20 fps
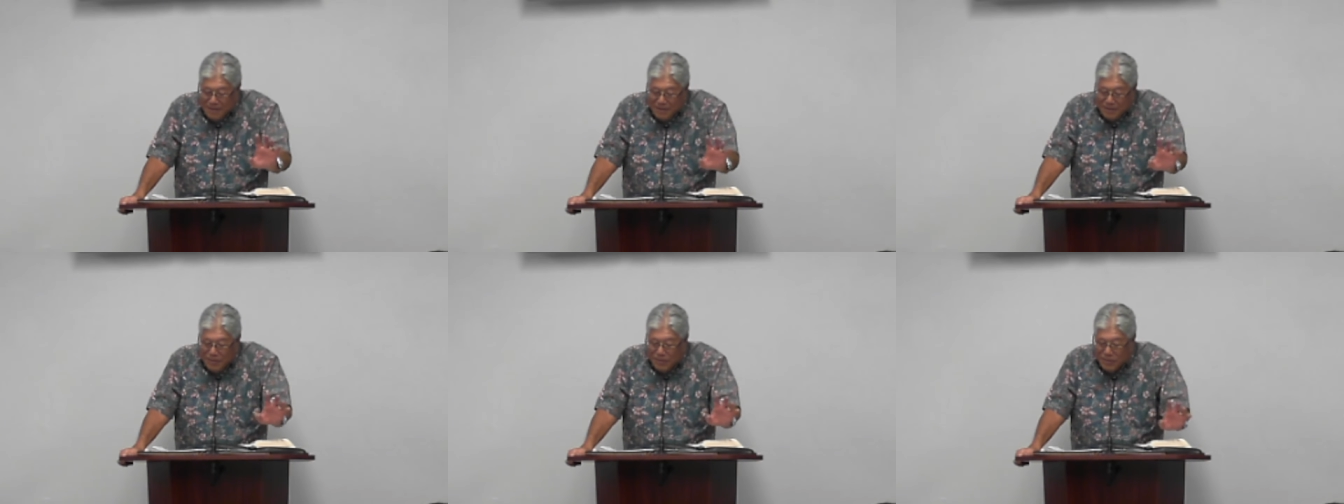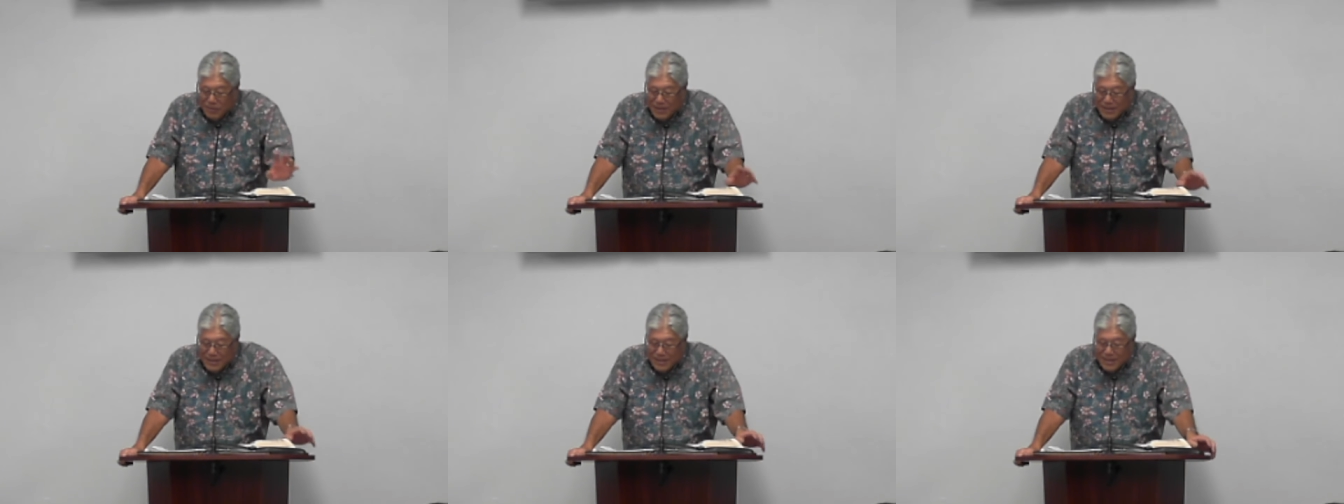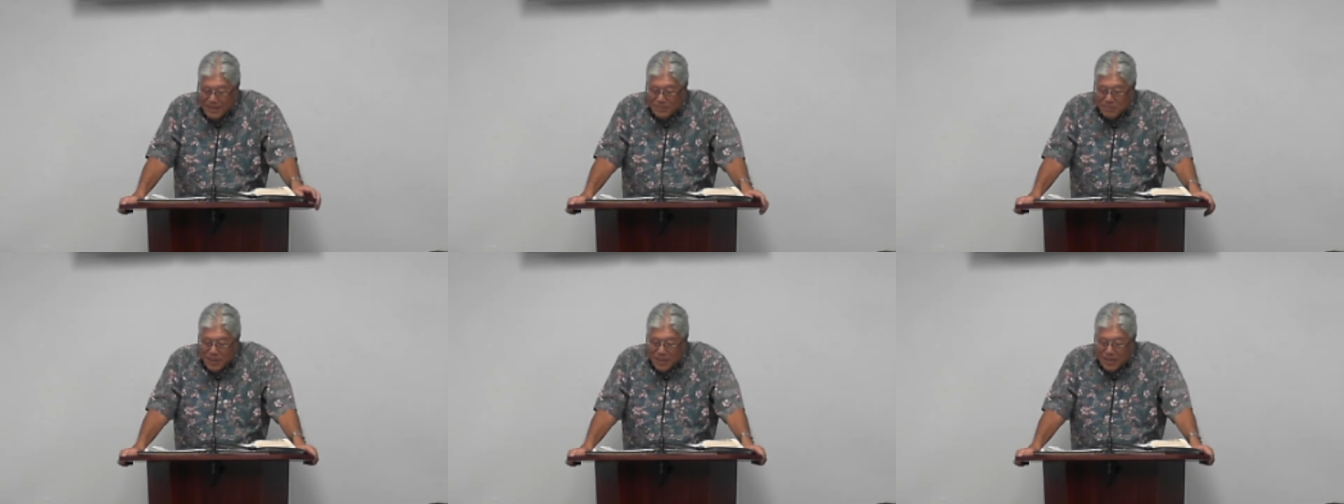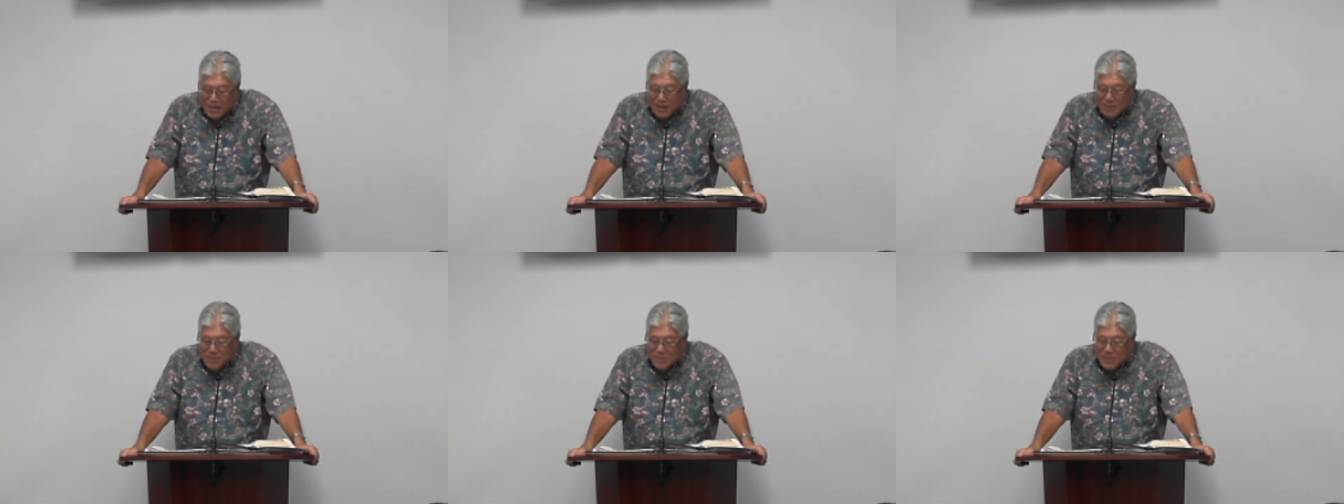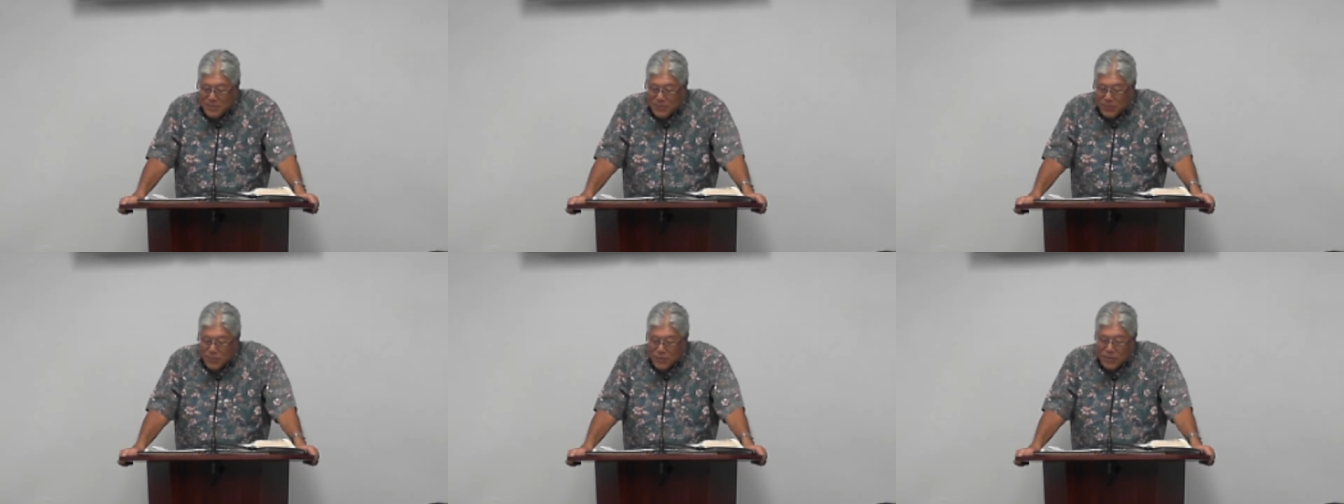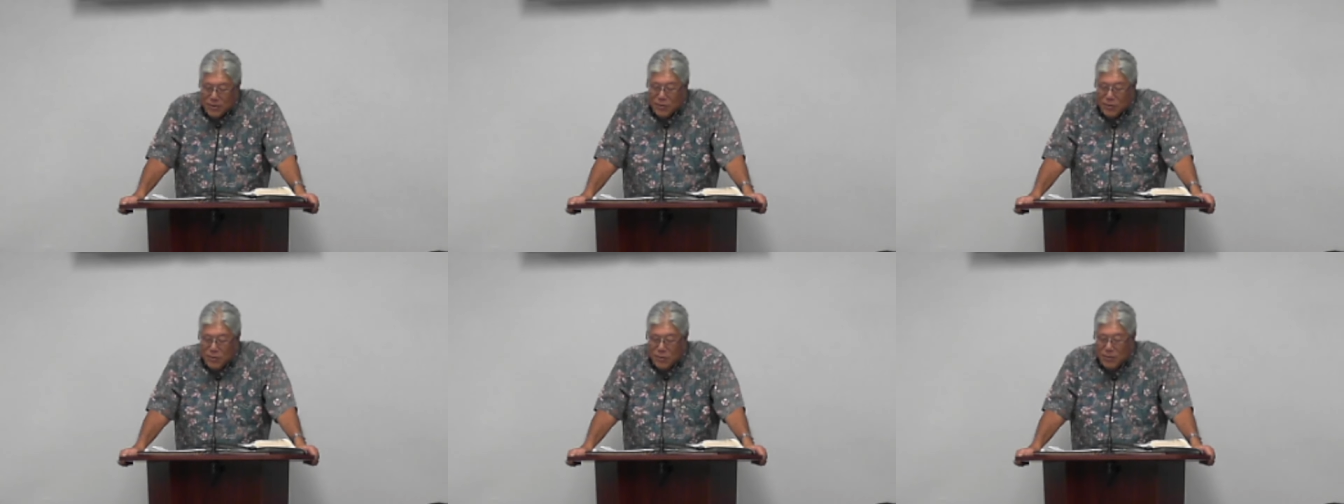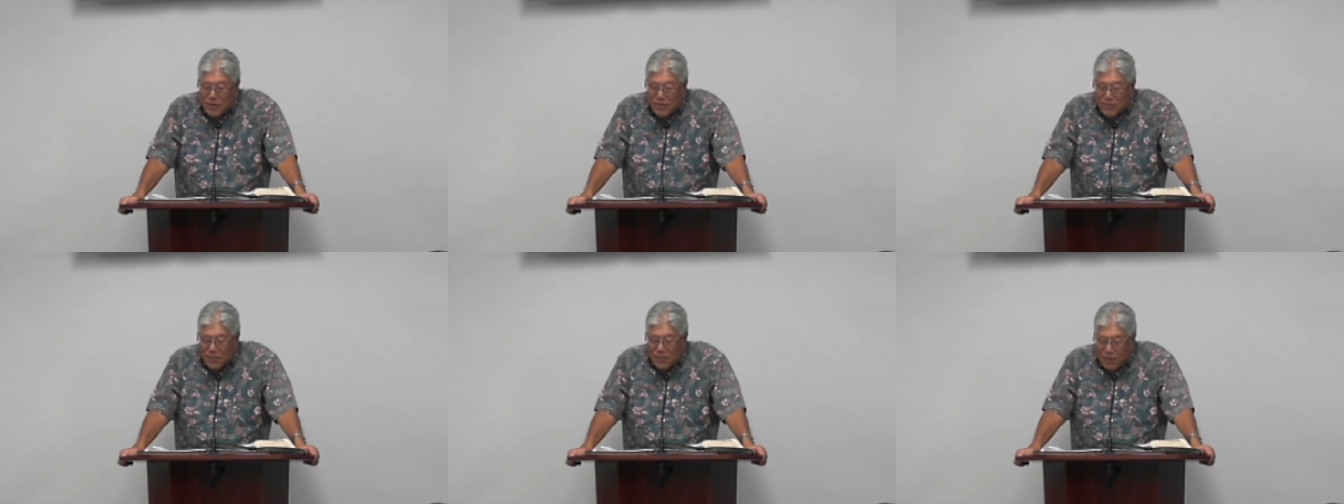you know, it, it, becomes for the
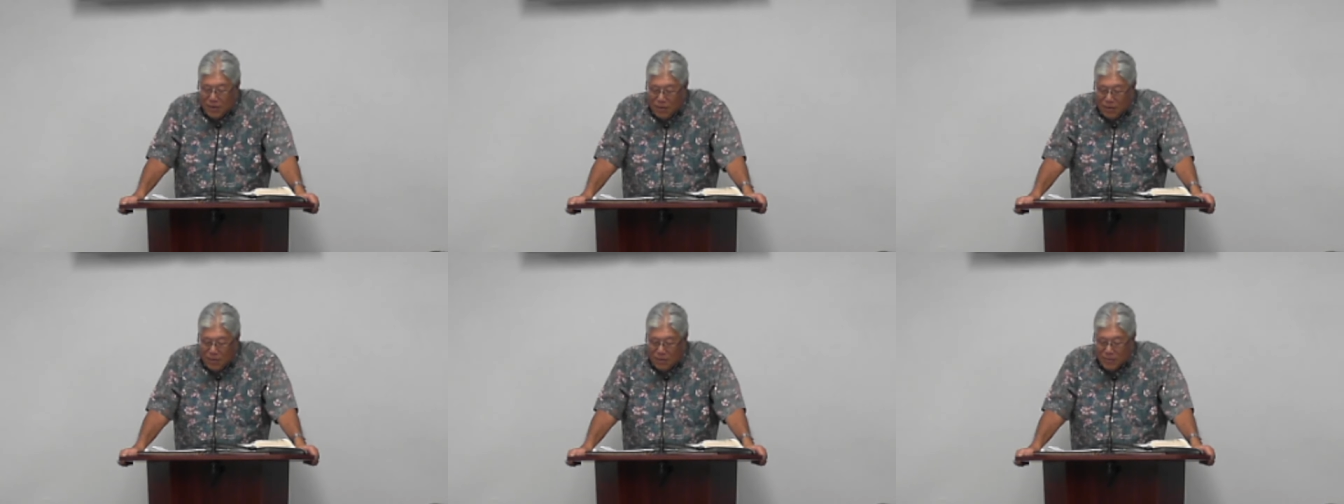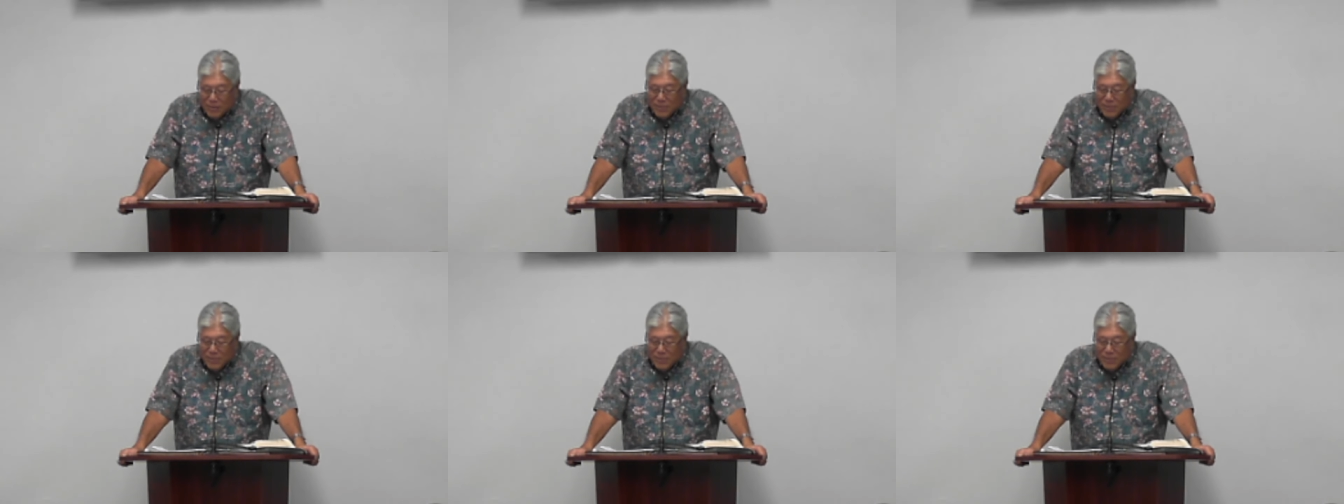good of all.